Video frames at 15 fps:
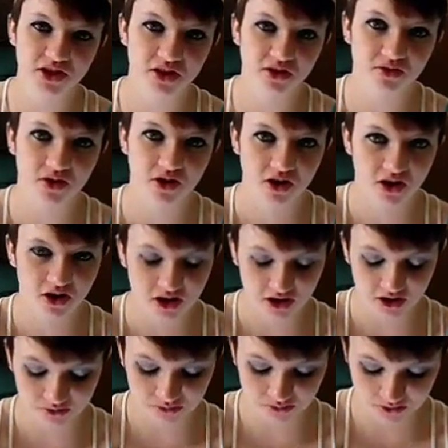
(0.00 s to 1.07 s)
or
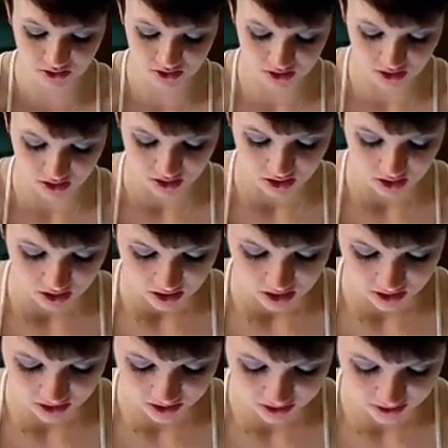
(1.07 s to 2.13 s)
self-harm.
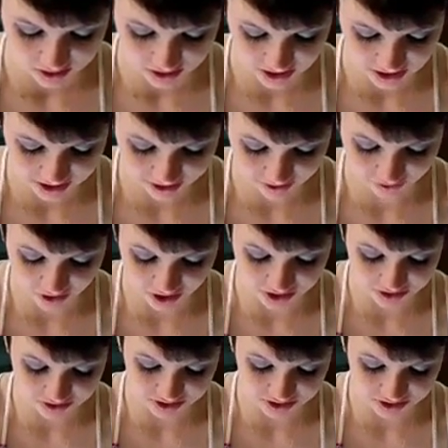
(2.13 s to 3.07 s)
Lack of